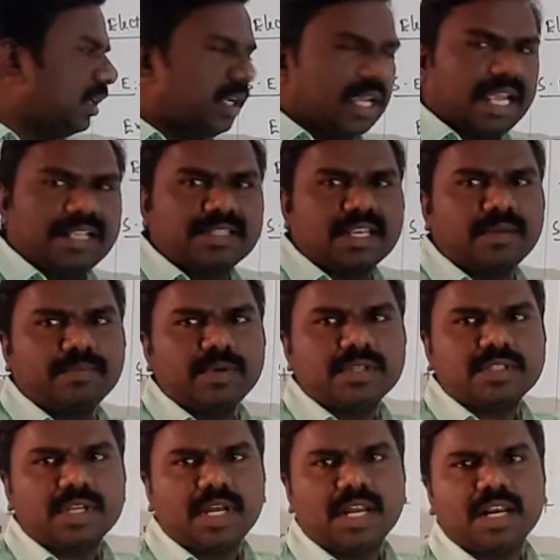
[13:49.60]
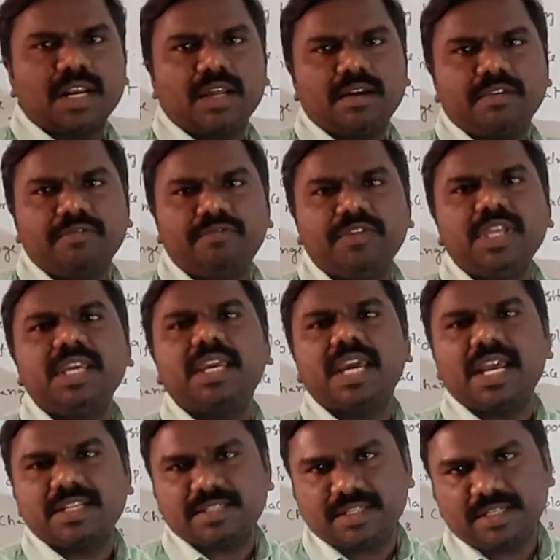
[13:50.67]
examples are uh, weak
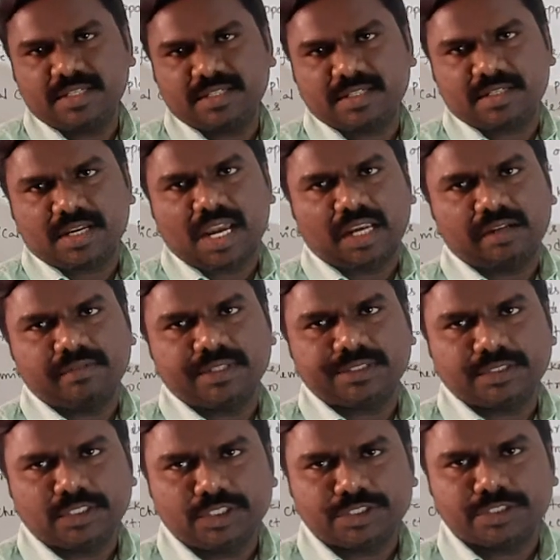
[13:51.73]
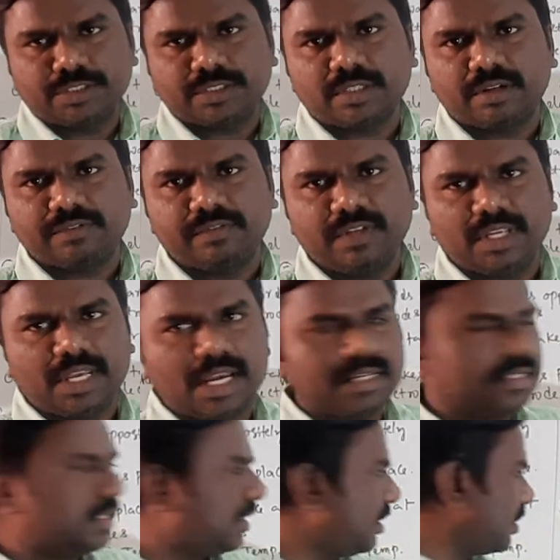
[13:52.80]
acids, aqueous solutions of weak
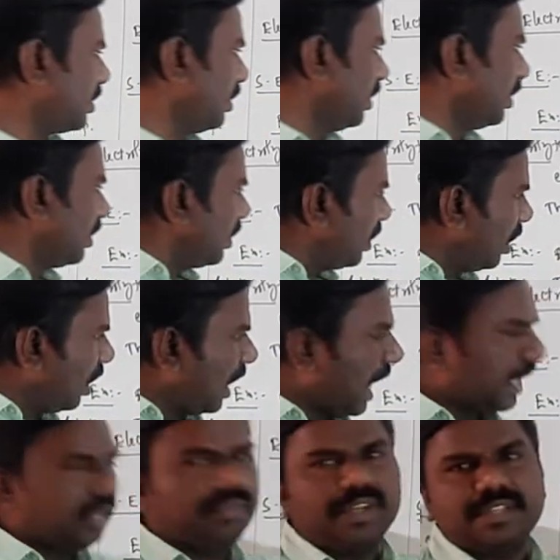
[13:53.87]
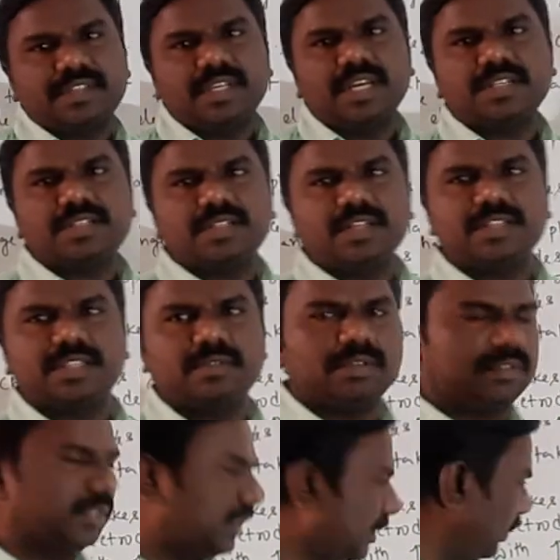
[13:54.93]
acids, uh, aqueous
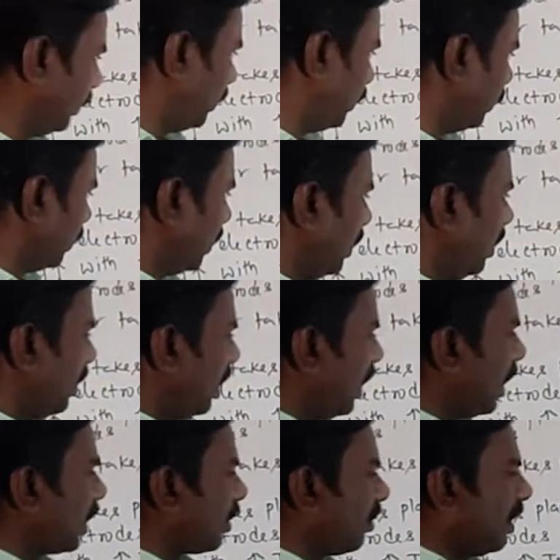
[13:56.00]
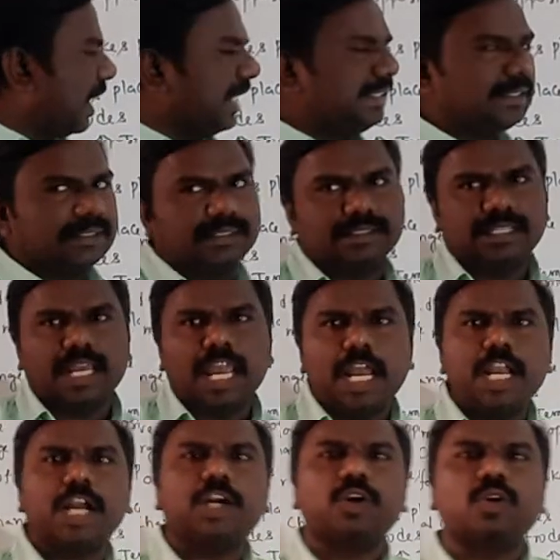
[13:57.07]
CH3CO, Electrolysis.
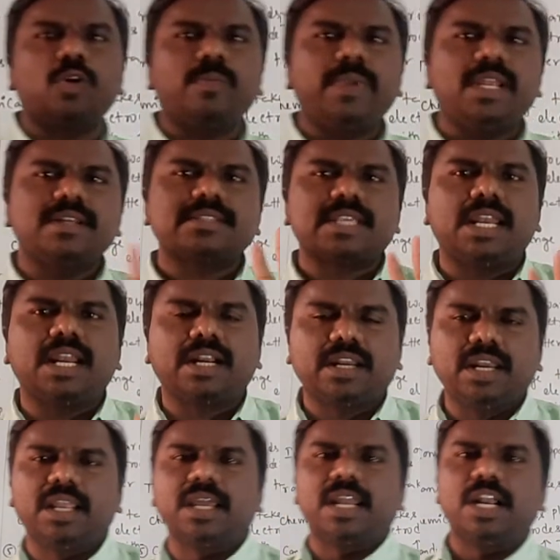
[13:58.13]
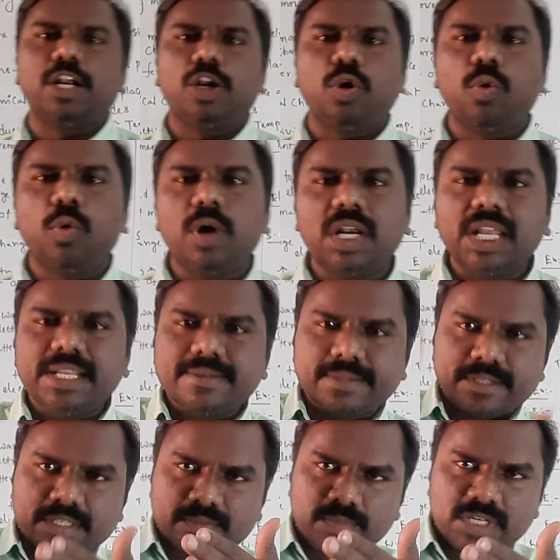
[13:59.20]
Electro means electric current.
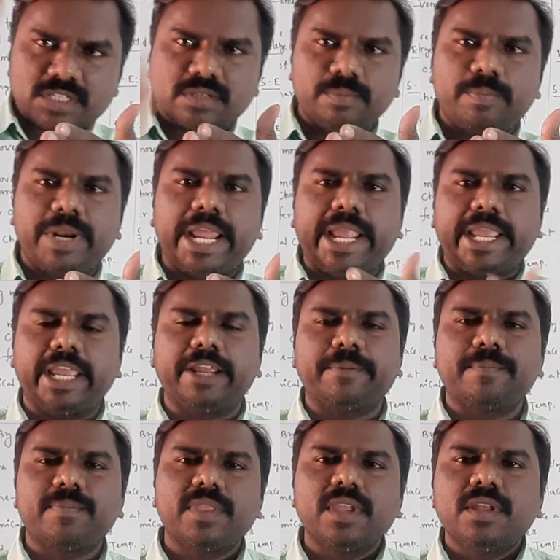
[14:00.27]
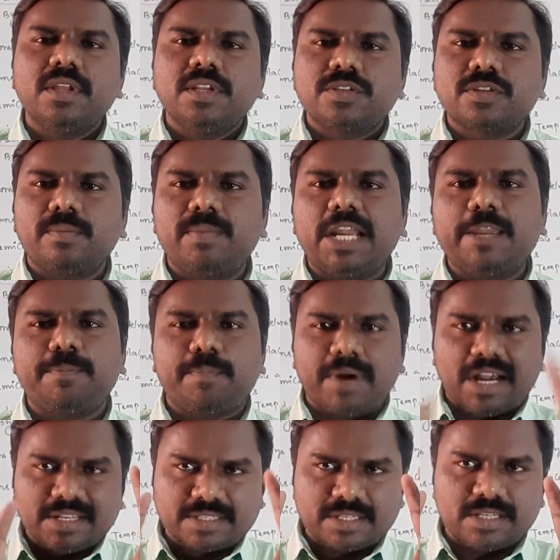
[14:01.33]
Oolysis means breaking. So, by
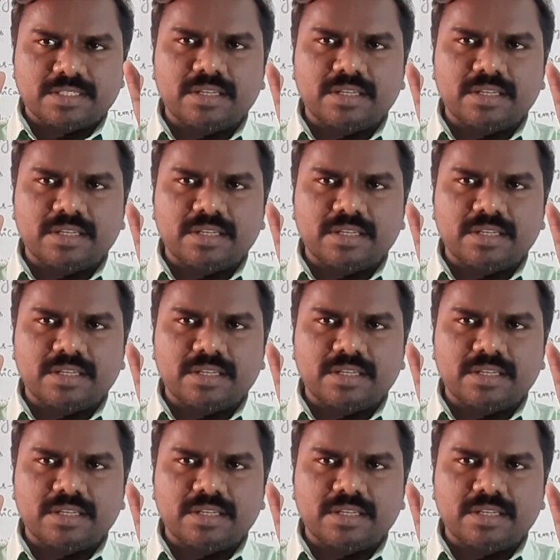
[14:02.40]
passage